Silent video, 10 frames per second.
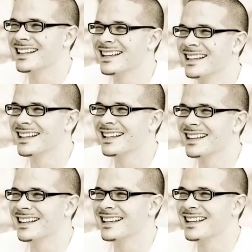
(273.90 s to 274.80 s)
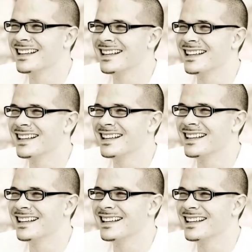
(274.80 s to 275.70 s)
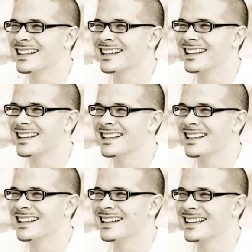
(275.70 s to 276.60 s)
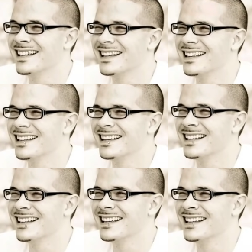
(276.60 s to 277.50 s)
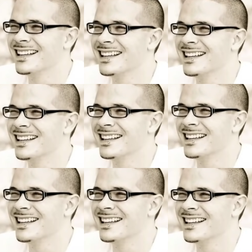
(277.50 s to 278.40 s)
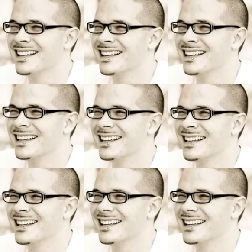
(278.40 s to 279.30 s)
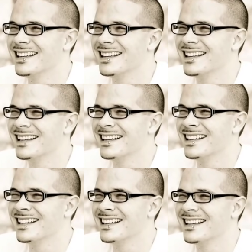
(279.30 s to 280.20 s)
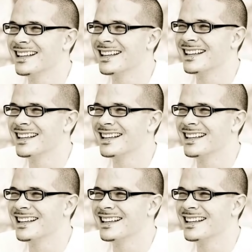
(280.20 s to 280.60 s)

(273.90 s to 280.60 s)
[no speech]